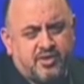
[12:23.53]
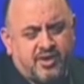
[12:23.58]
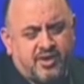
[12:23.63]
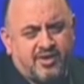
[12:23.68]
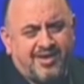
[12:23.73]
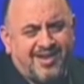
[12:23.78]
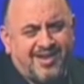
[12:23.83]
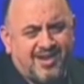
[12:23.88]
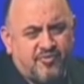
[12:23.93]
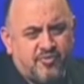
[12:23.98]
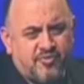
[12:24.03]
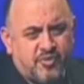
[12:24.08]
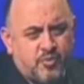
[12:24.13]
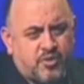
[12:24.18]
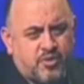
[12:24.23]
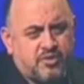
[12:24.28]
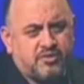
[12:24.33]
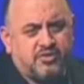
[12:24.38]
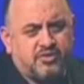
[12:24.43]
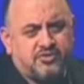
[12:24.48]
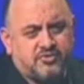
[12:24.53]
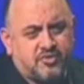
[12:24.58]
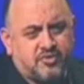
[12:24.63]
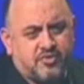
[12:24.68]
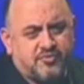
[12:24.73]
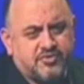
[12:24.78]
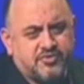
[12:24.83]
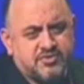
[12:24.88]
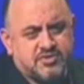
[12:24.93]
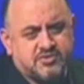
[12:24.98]
and every one of these
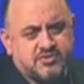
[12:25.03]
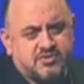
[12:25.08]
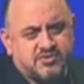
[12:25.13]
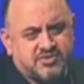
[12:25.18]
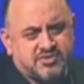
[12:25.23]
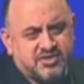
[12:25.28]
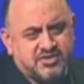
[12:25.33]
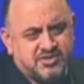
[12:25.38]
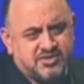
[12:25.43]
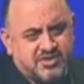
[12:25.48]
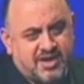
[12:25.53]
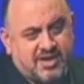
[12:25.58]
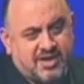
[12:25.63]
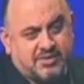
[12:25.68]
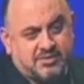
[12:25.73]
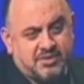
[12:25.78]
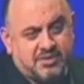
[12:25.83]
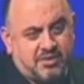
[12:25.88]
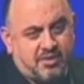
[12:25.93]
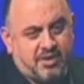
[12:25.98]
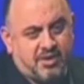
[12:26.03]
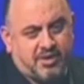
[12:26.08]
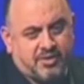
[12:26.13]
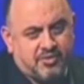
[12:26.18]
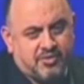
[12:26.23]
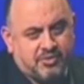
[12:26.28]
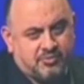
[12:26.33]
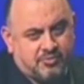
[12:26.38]
surfaces looks exactly like